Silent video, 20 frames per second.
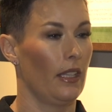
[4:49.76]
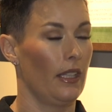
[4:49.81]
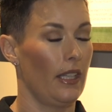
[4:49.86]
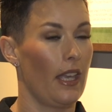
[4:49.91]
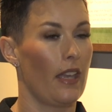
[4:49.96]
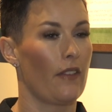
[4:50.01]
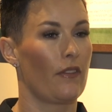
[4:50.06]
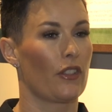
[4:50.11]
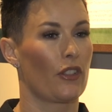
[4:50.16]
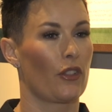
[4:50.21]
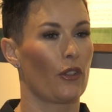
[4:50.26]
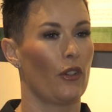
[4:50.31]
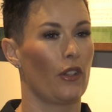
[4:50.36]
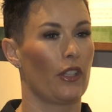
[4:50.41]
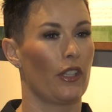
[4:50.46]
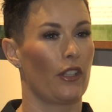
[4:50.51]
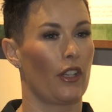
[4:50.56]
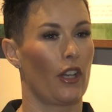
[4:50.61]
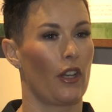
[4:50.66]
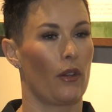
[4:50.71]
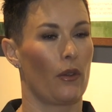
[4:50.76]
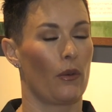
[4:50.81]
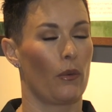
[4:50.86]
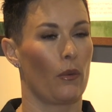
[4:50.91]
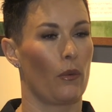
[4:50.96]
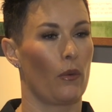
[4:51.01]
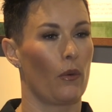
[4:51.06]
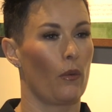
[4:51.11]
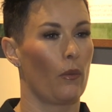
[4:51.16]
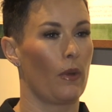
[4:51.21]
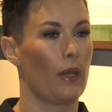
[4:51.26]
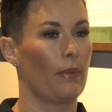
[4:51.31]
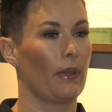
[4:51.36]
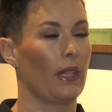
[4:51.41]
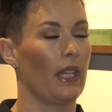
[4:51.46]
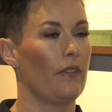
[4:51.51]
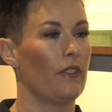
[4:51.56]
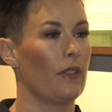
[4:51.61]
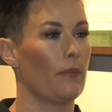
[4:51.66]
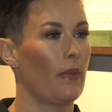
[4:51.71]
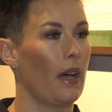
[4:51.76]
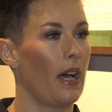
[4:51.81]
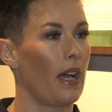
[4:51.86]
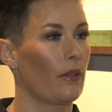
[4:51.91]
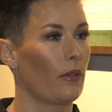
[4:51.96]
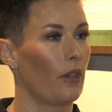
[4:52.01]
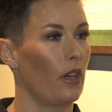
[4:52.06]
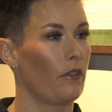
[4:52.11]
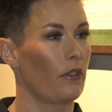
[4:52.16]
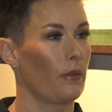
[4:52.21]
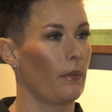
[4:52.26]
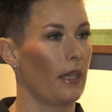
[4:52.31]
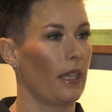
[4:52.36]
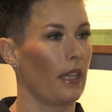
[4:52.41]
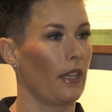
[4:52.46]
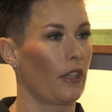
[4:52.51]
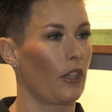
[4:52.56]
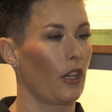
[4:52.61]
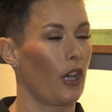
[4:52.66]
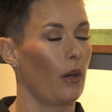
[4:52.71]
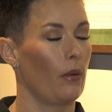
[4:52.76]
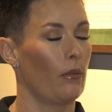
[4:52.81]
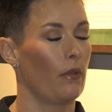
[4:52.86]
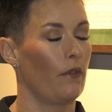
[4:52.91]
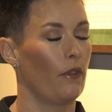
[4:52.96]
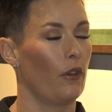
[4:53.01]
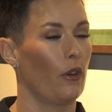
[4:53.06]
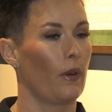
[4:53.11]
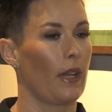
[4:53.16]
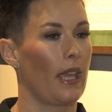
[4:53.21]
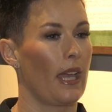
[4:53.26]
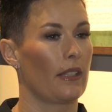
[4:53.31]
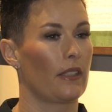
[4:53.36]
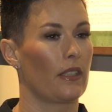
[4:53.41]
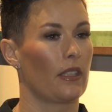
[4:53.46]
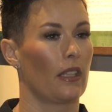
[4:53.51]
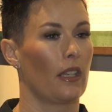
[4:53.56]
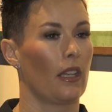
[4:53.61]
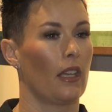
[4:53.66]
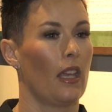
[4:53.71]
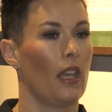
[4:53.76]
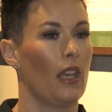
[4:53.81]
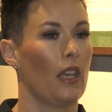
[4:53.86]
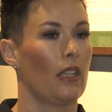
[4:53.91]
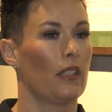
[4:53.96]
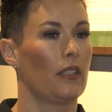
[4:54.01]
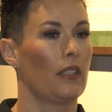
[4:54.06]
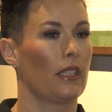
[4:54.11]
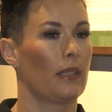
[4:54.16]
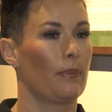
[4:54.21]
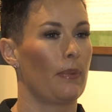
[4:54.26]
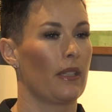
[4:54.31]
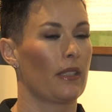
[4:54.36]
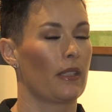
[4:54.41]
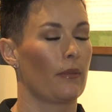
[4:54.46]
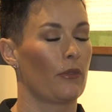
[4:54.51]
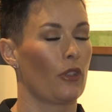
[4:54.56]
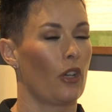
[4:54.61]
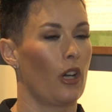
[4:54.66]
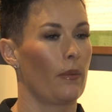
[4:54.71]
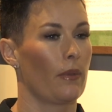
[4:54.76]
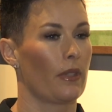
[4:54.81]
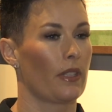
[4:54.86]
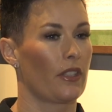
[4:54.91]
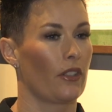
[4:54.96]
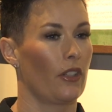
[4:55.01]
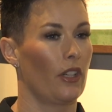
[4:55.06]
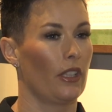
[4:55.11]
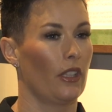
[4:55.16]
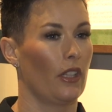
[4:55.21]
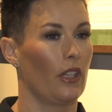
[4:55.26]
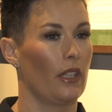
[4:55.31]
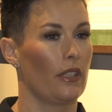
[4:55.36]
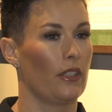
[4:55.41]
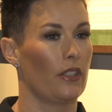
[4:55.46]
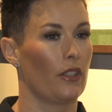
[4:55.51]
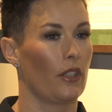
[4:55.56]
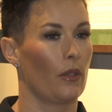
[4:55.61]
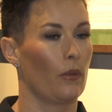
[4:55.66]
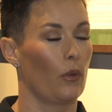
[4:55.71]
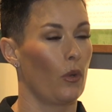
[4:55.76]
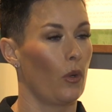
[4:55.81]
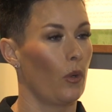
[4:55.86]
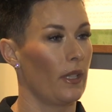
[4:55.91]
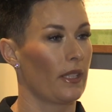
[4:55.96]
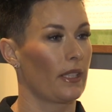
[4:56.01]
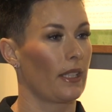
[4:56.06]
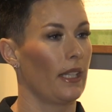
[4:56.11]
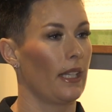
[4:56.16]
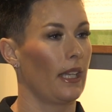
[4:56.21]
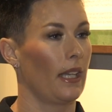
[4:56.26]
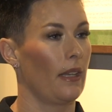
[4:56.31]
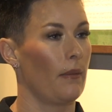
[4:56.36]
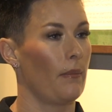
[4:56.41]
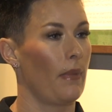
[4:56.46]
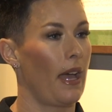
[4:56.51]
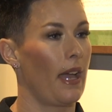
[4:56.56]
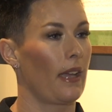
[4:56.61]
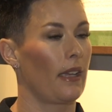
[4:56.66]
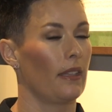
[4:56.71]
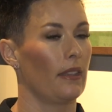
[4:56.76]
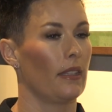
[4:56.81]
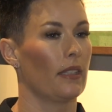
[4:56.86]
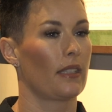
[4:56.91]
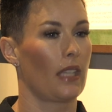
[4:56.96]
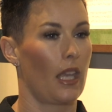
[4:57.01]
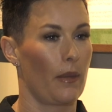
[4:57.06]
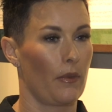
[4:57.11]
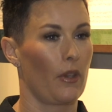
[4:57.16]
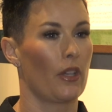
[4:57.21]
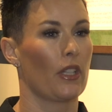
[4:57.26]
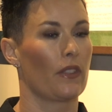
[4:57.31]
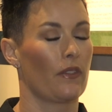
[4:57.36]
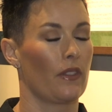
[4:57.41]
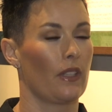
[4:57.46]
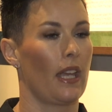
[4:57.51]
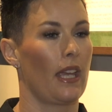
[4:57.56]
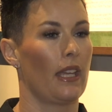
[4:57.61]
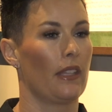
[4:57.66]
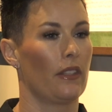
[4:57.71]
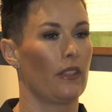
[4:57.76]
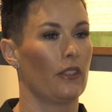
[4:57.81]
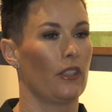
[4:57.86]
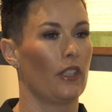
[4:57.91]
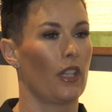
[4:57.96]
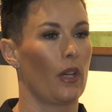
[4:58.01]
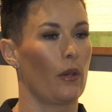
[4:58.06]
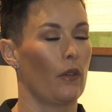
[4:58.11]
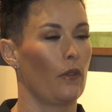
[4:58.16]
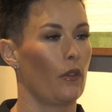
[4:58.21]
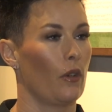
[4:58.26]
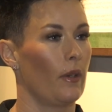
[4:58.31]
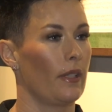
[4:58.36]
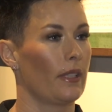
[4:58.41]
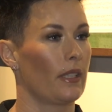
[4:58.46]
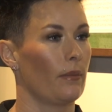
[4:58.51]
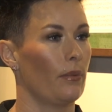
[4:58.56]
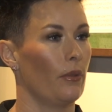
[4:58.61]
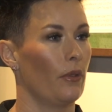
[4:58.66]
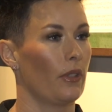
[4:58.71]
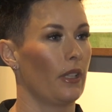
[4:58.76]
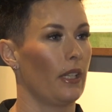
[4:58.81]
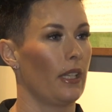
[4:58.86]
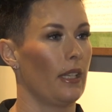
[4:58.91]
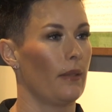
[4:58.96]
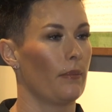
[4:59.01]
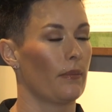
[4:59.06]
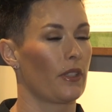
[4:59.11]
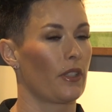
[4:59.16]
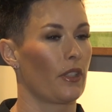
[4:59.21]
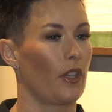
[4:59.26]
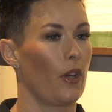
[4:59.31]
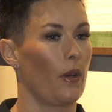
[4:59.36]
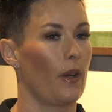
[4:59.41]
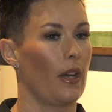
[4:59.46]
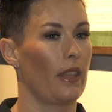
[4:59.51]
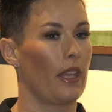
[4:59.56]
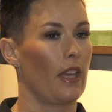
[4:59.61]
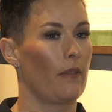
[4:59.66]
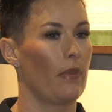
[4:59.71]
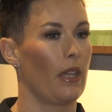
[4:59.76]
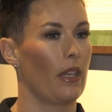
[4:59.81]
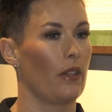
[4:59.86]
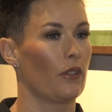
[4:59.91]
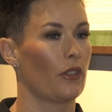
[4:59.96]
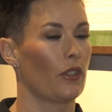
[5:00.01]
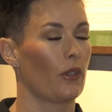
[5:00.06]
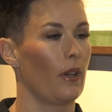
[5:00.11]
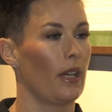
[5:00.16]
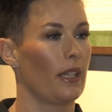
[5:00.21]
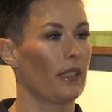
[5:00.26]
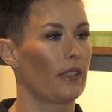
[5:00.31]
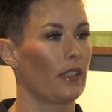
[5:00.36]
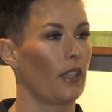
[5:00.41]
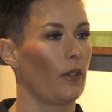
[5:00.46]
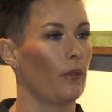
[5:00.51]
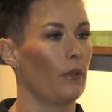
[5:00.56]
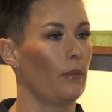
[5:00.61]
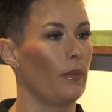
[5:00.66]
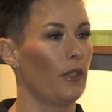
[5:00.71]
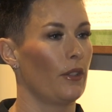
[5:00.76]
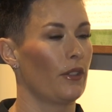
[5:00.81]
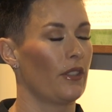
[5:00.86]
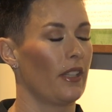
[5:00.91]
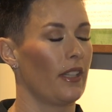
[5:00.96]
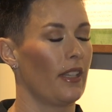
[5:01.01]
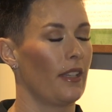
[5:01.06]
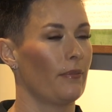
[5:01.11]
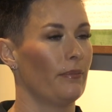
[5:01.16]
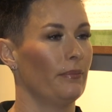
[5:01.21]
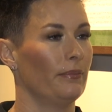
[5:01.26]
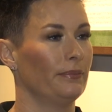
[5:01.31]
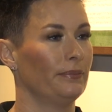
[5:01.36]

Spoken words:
Yeah, for sure. You know, we believed in Mark right from the get-go, and before we had to to spend some time on the sidelines, you know, we were always going to get him back. And the same goes for Nathan, you know, we've always supported him. So they've been good to us, so we'll be good to them.